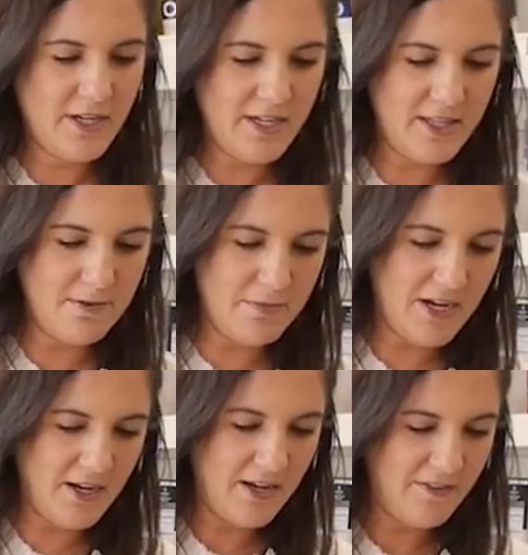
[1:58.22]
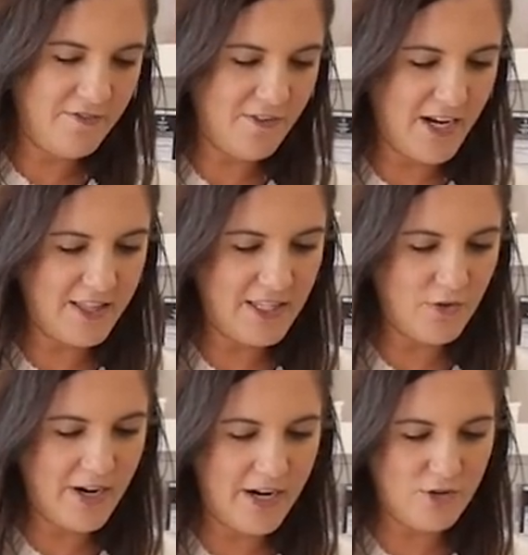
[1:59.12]
Okay, then my finely
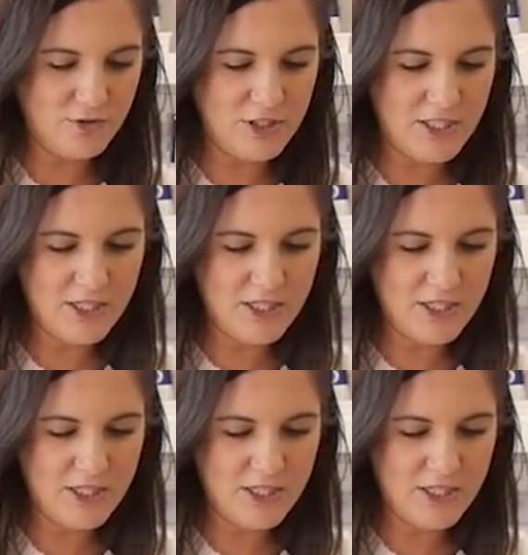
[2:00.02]
ground